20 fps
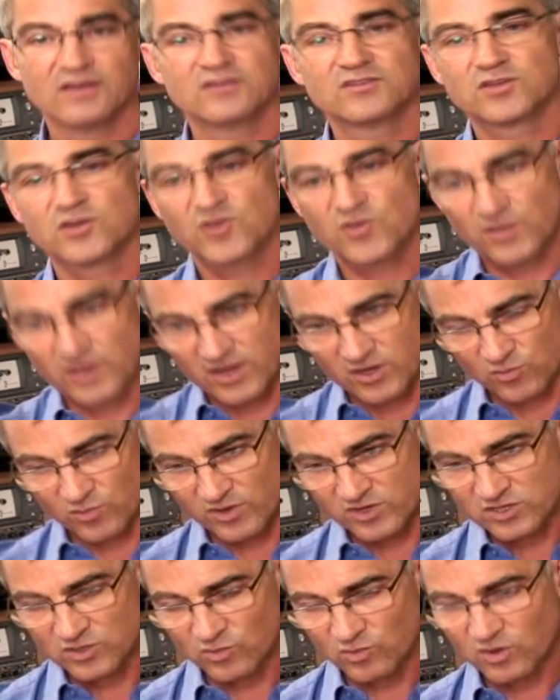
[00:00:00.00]
So you get
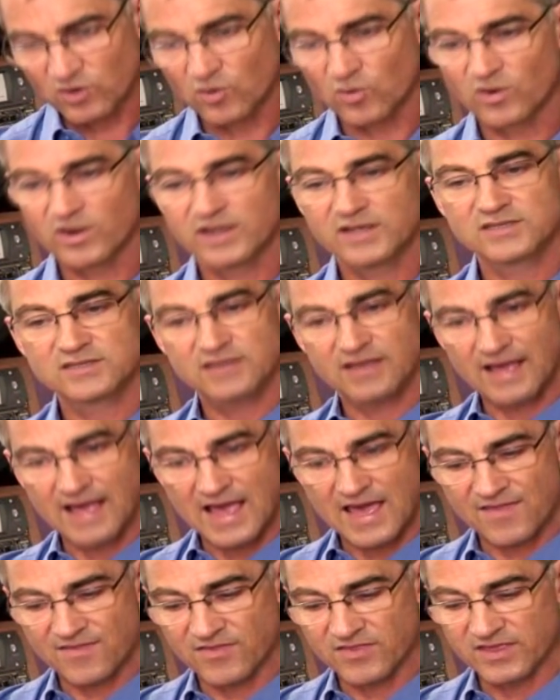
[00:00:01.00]
original recordings
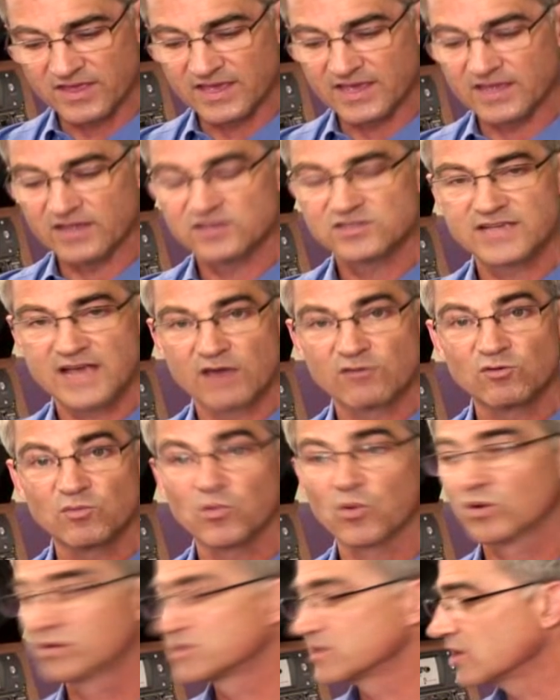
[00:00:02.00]
and the sound
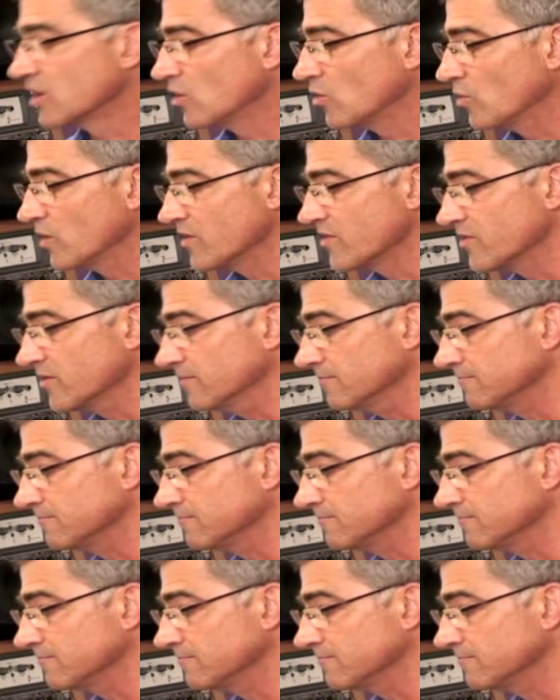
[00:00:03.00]
reports that go with